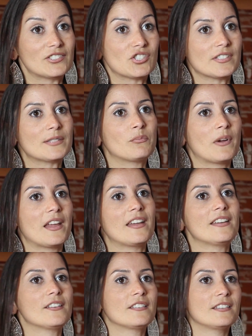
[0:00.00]
just
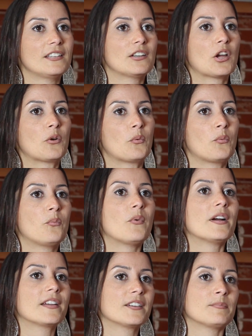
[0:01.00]
weigh,
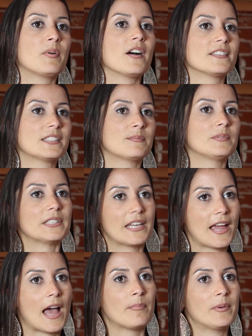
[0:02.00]
what could
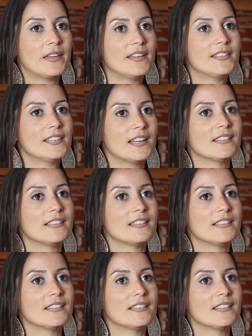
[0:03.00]
possibly happen,